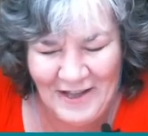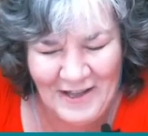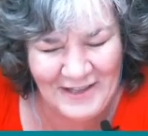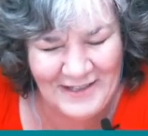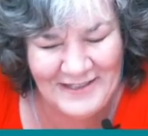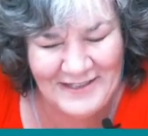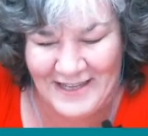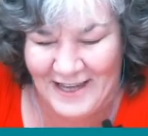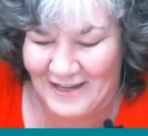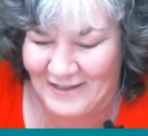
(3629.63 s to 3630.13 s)

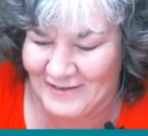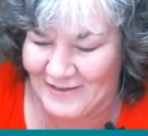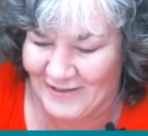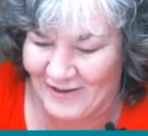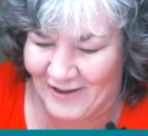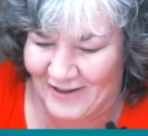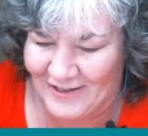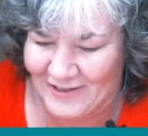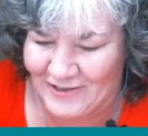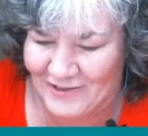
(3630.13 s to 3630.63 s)
stays
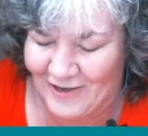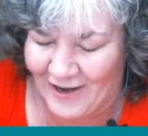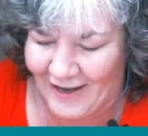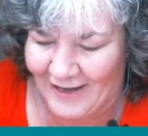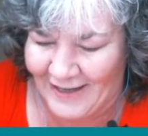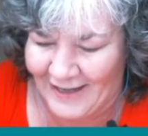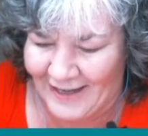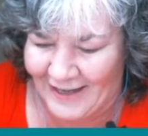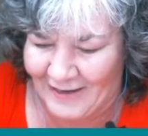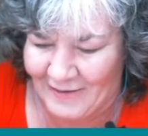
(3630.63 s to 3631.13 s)
not
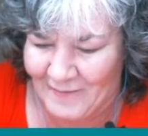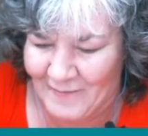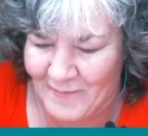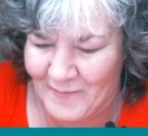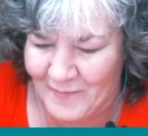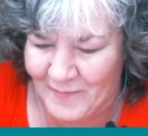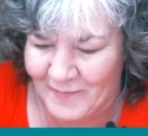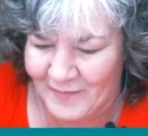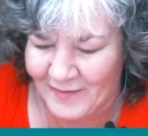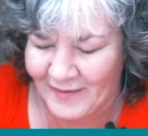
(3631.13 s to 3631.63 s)
shiny.
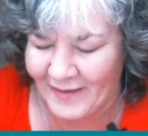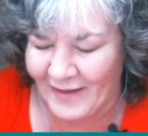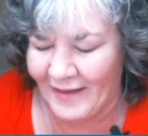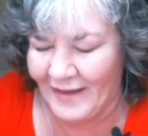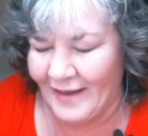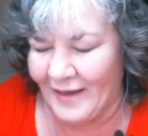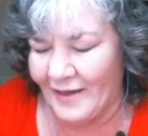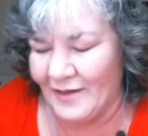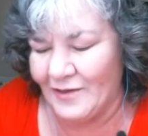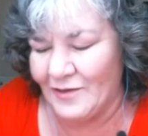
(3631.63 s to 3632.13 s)

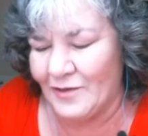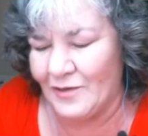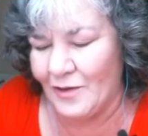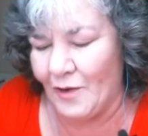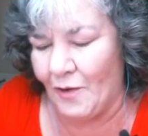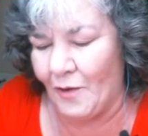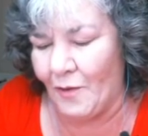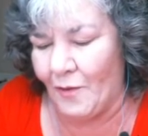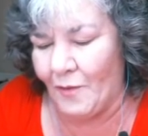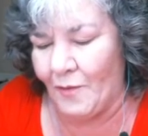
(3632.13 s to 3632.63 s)

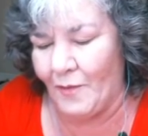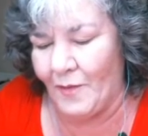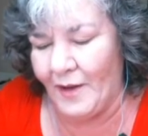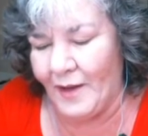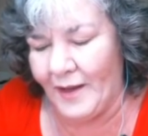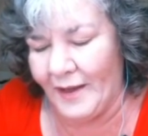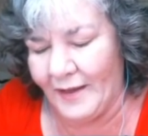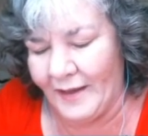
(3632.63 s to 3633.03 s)
So